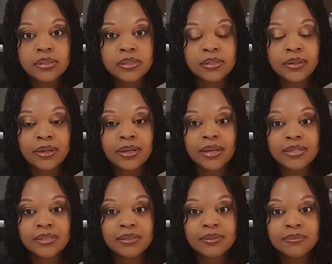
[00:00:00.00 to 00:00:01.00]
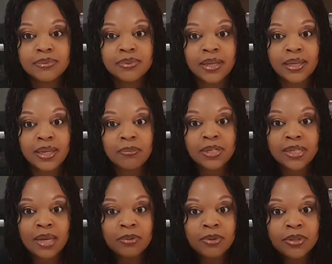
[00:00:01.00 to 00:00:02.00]
sorry guys, looking at my
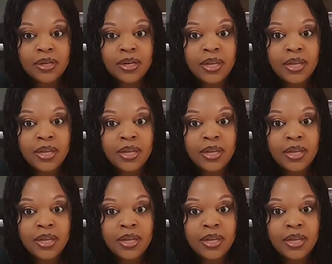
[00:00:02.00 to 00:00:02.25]
timer.